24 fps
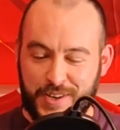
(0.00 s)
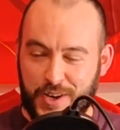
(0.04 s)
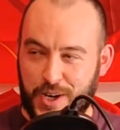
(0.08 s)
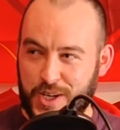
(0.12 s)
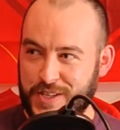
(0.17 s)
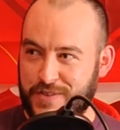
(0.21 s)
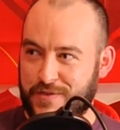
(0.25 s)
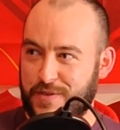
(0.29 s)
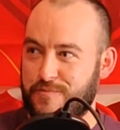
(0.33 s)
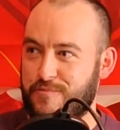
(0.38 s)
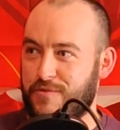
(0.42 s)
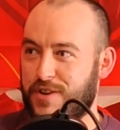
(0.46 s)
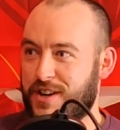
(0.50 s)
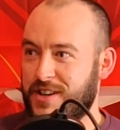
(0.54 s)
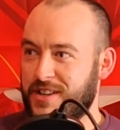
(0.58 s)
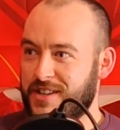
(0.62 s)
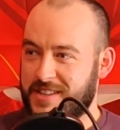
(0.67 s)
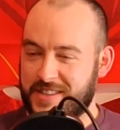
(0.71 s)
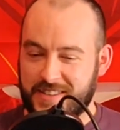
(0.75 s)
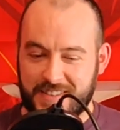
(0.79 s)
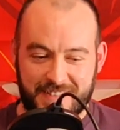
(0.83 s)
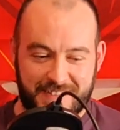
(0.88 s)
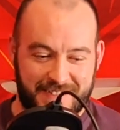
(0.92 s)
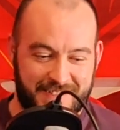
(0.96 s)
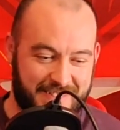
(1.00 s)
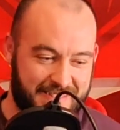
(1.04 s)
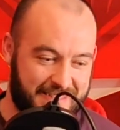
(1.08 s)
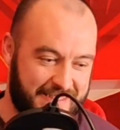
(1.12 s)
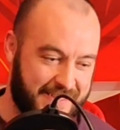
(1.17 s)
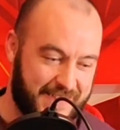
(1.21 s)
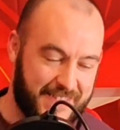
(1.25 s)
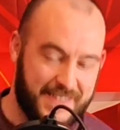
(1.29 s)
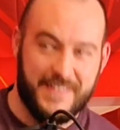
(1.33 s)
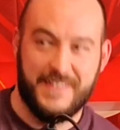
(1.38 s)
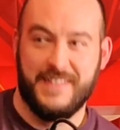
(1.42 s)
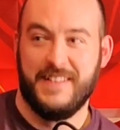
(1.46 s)
the goss from Ross. Oh,
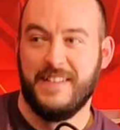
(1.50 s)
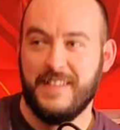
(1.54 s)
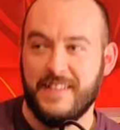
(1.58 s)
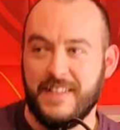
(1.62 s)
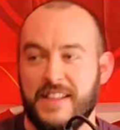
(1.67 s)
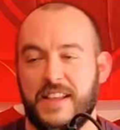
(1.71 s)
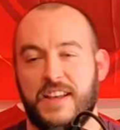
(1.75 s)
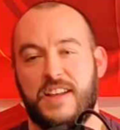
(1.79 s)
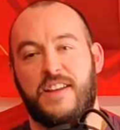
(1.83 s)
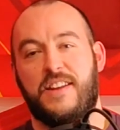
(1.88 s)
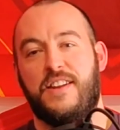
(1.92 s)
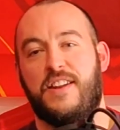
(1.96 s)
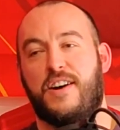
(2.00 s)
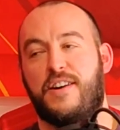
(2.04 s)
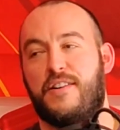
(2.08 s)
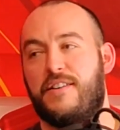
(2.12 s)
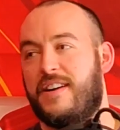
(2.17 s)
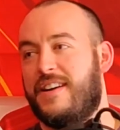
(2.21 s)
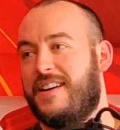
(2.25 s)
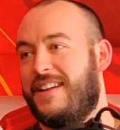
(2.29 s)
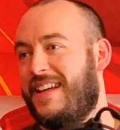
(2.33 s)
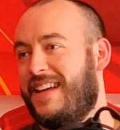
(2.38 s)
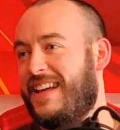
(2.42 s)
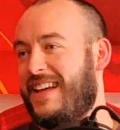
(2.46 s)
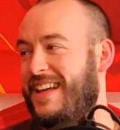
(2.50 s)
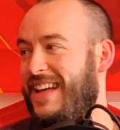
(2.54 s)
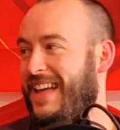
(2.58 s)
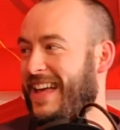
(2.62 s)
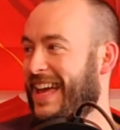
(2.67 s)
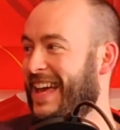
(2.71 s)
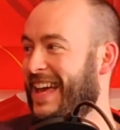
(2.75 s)
no, uh,